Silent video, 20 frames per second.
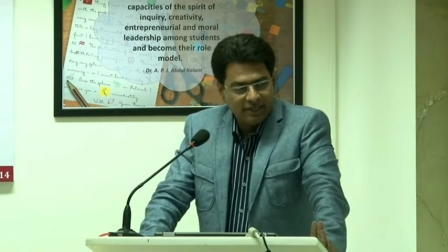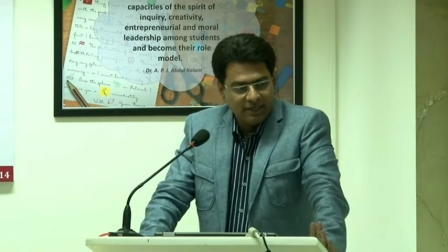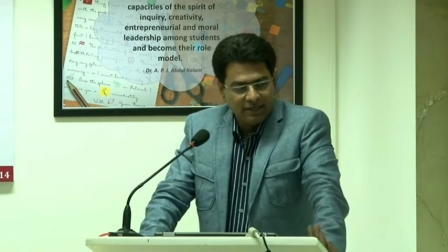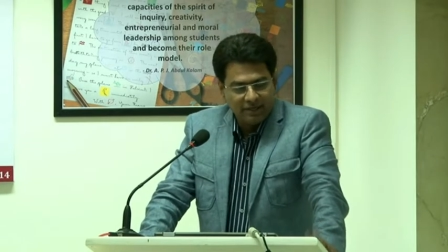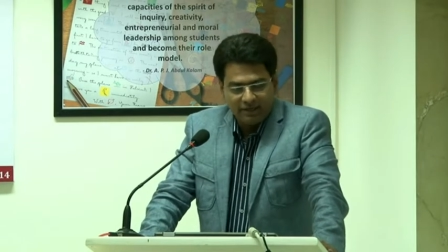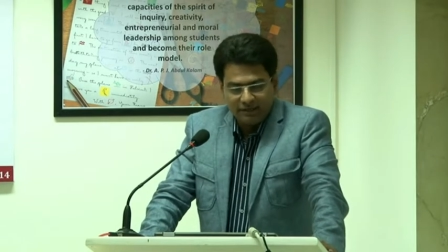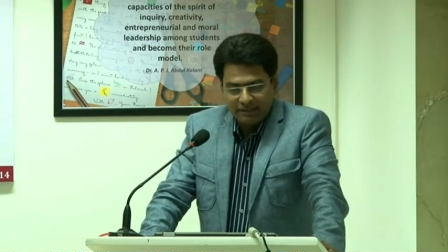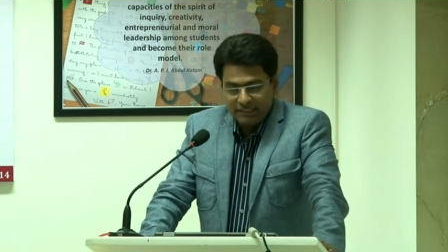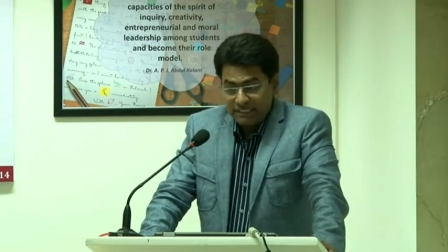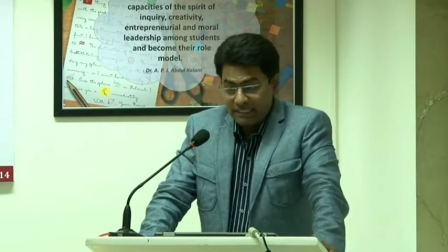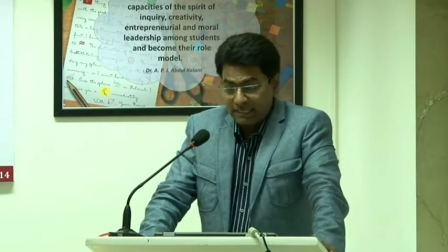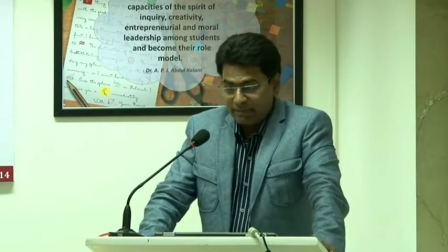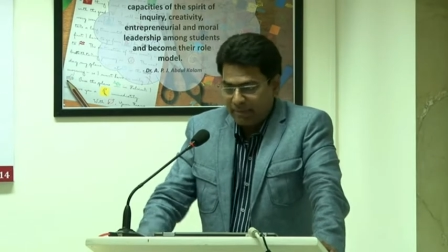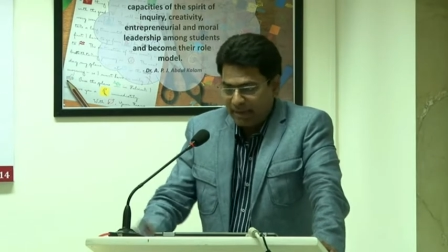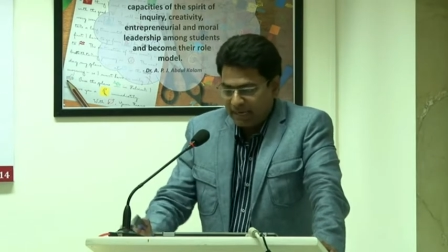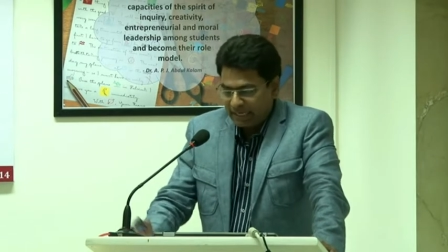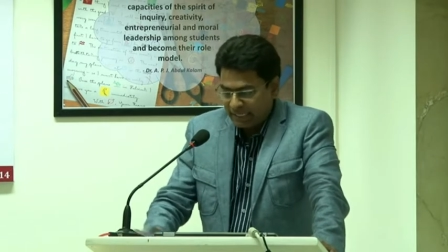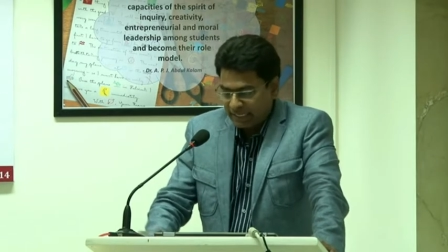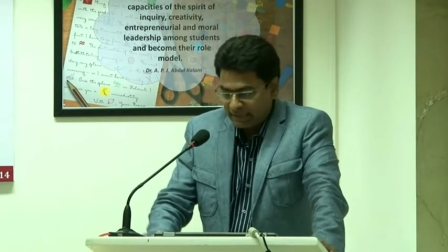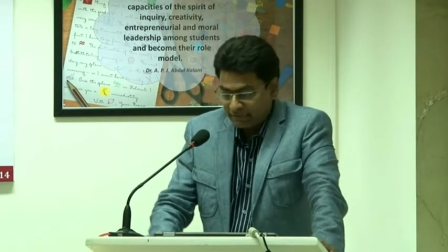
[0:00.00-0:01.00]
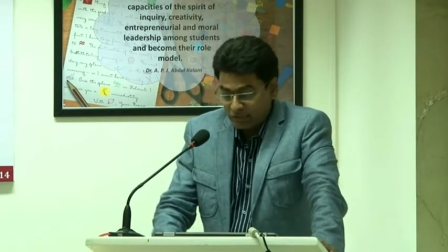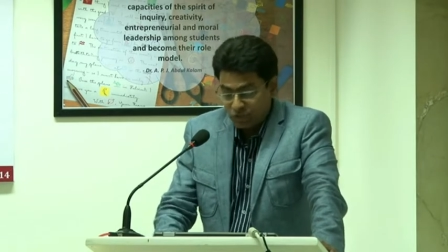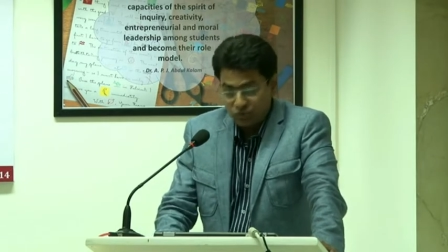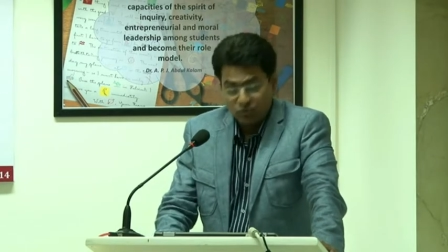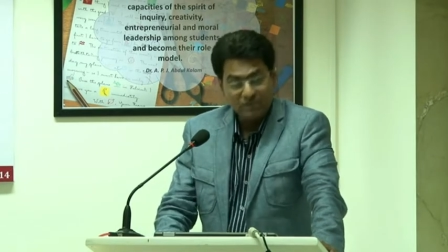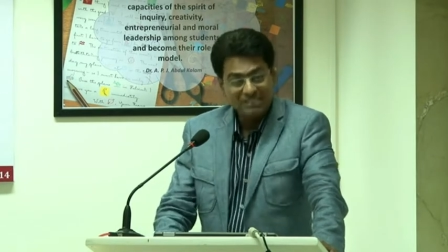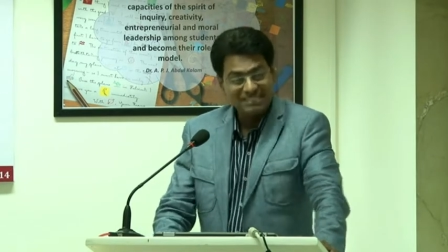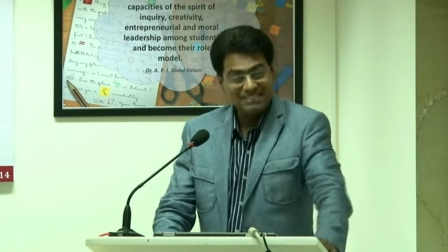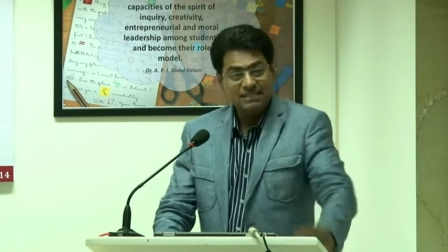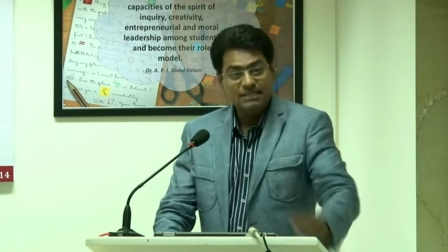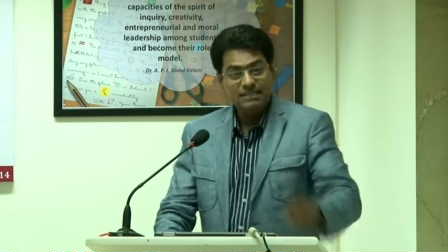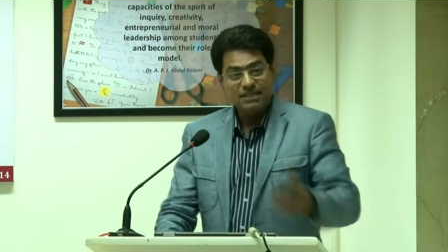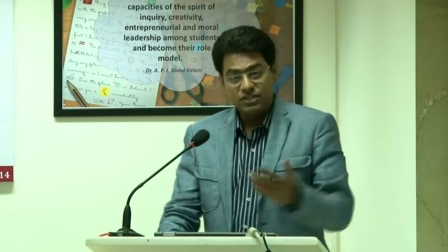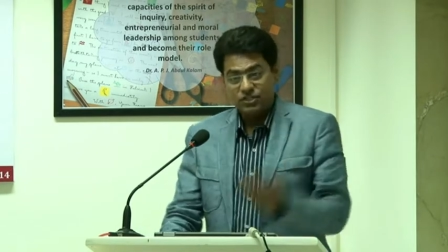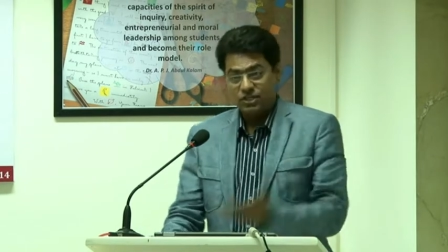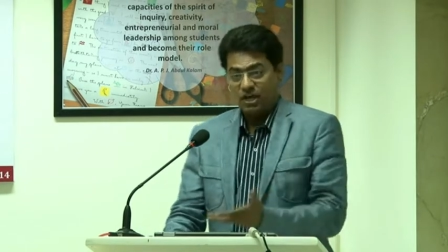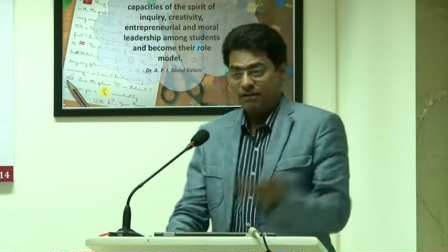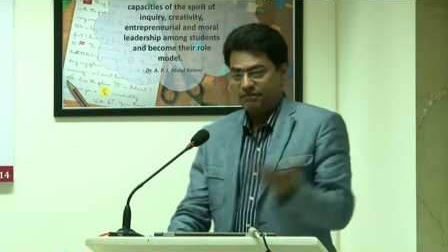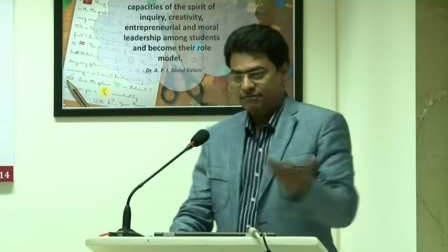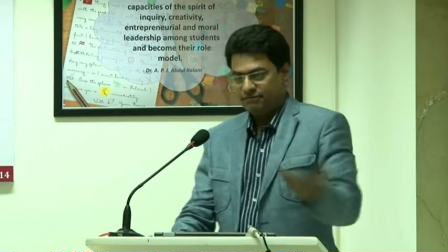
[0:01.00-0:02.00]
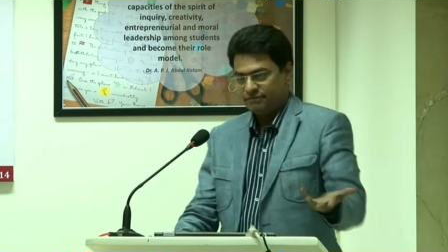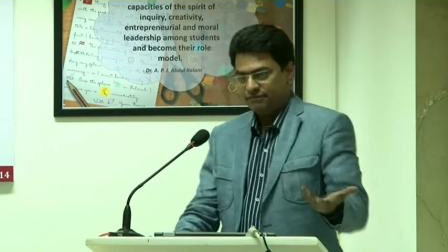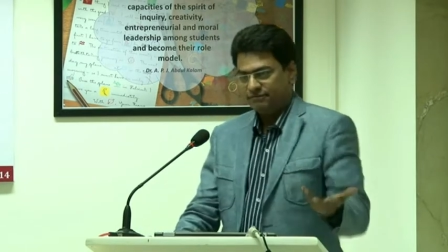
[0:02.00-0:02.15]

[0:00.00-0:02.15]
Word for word: uh, this rebellion which was in Najaf